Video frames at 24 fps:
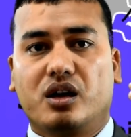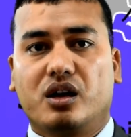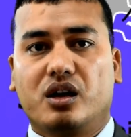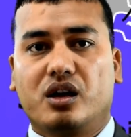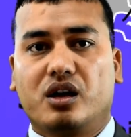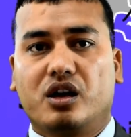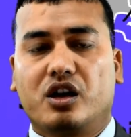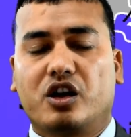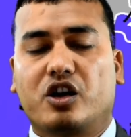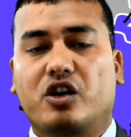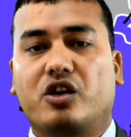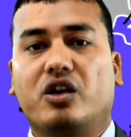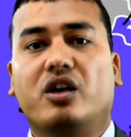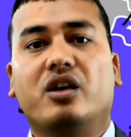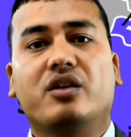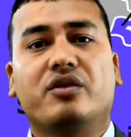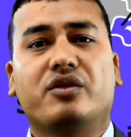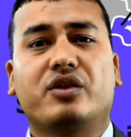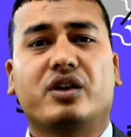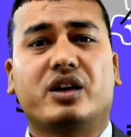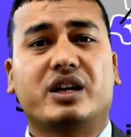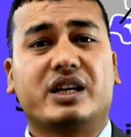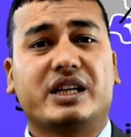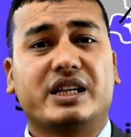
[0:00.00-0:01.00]
Gulf
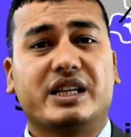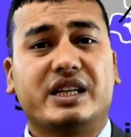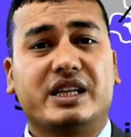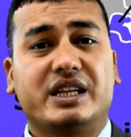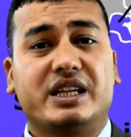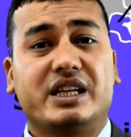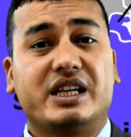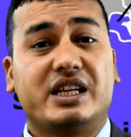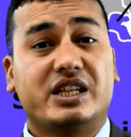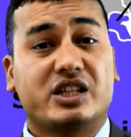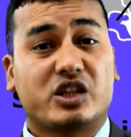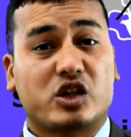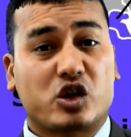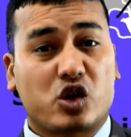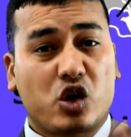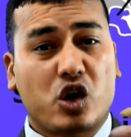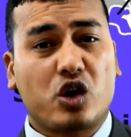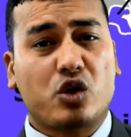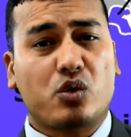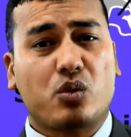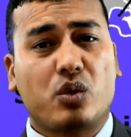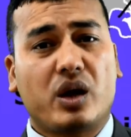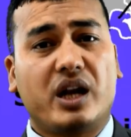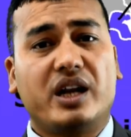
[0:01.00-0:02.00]
country is not
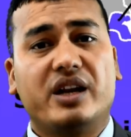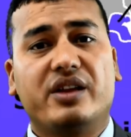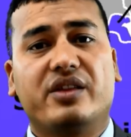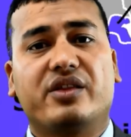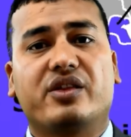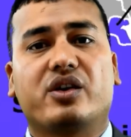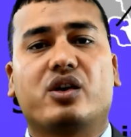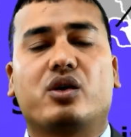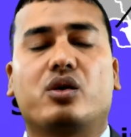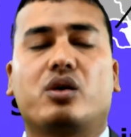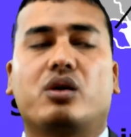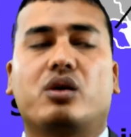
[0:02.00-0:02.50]
only the